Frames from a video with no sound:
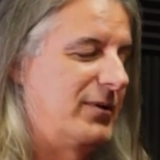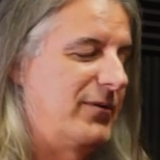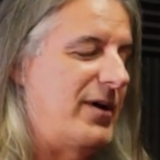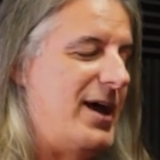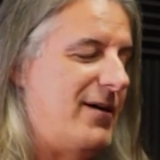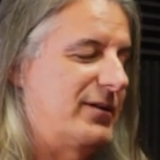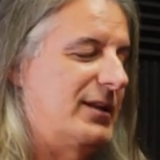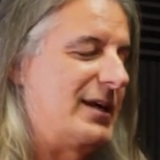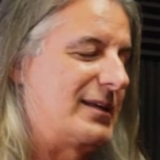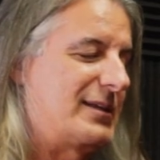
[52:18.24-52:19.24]
if I have to
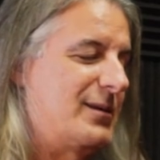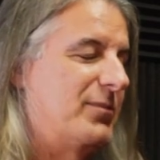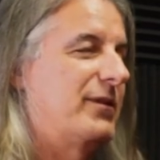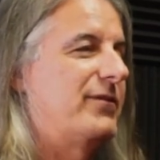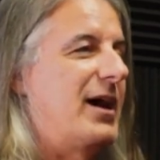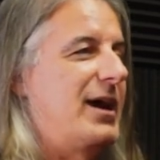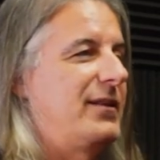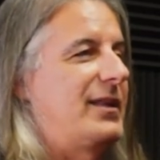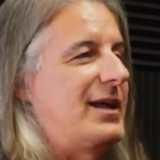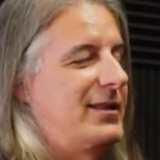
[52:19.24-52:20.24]
like simplify it,
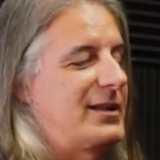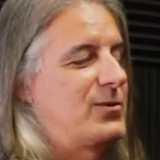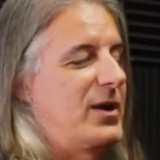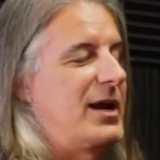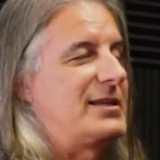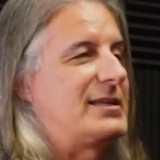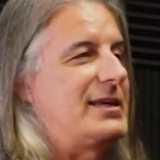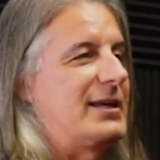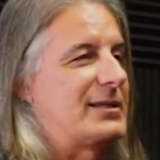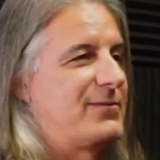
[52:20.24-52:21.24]
mm-hmm. that, that's what I
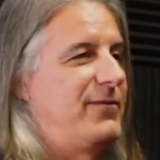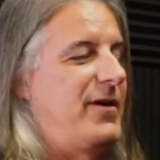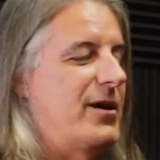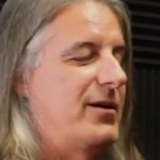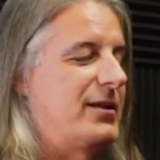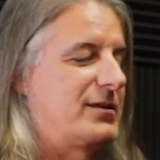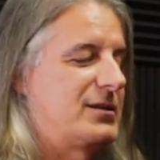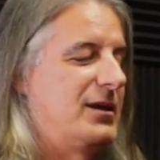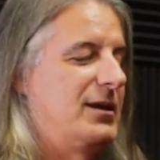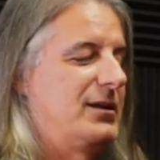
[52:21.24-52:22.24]
see. It's very
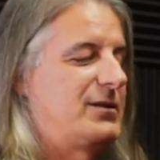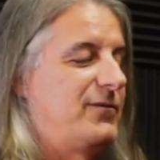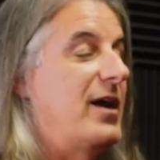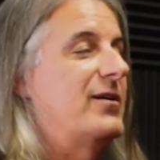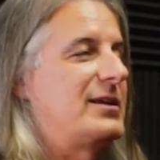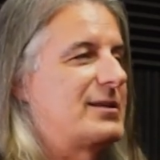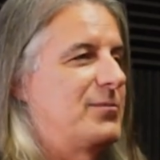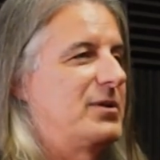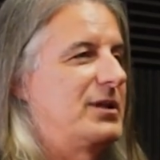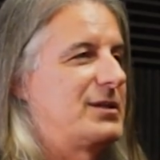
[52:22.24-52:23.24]
it's it's very
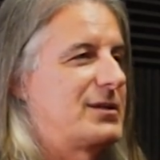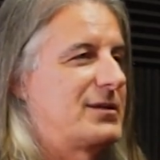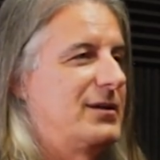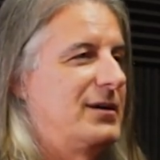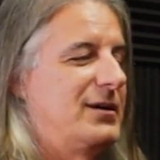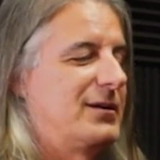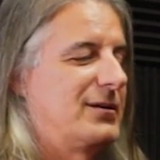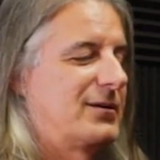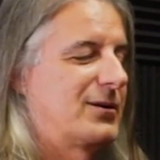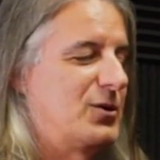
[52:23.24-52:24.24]
simple. It's
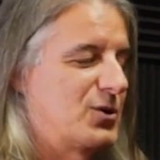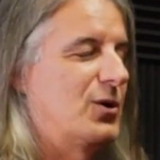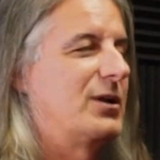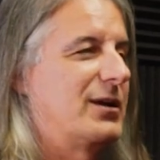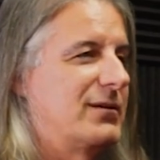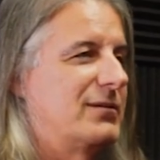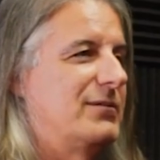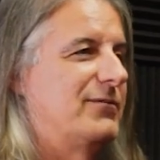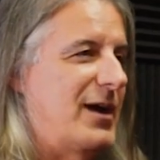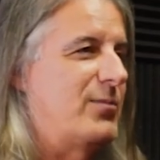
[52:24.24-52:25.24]
controlling
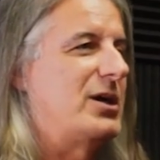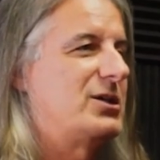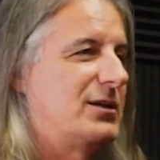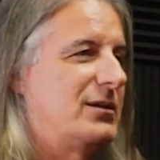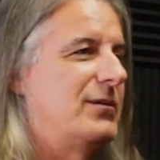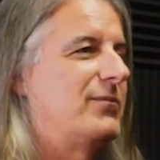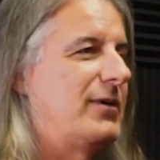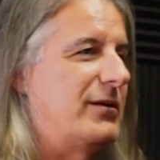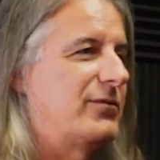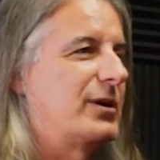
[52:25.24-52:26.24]
vibration and, and,